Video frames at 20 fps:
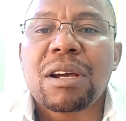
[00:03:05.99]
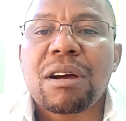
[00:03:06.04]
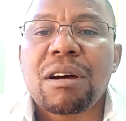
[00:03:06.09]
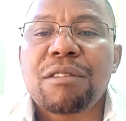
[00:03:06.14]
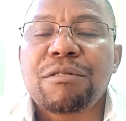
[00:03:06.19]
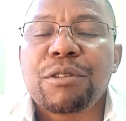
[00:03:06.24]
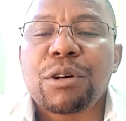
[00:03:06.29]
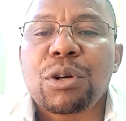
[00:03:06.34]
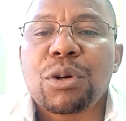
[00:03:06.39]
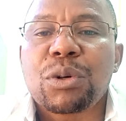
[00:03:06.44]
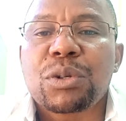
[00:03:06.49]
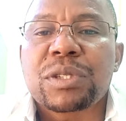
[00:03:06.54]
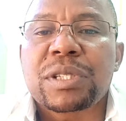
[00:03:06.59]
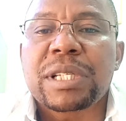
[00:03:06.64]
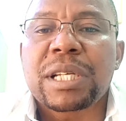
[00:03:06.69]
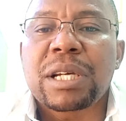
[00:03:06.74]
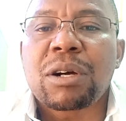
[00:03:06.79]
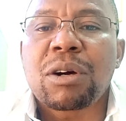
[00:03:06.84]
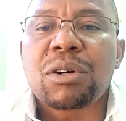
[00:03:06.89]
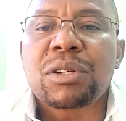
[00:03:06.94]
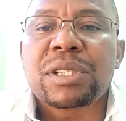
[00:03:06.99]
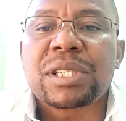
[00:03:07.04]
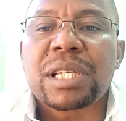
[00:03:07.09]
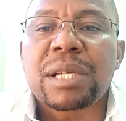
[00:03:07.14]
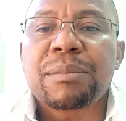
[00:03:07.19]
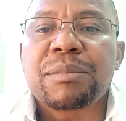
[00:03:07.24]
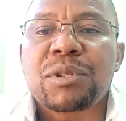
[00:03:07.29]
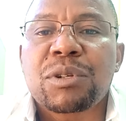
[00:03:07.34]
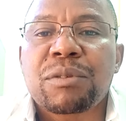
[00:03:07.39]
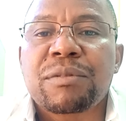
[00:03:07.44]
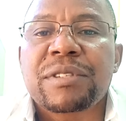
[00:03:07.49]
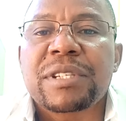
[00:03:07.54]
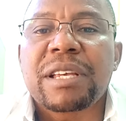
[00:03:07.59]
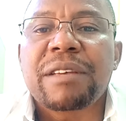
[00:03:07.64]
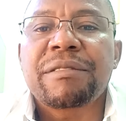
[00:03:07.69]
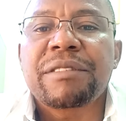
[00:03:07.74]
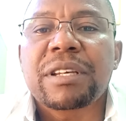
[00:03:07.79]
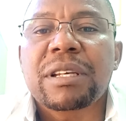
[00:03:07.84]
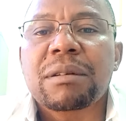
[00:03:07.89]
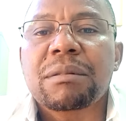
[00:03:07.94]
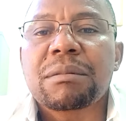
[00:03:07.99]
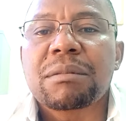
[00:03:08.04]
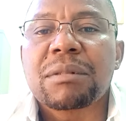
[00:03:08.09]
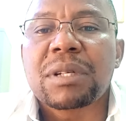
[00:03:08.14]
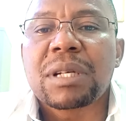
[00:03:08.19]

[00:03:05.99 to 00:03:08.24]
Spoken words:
follows the concepts of saving.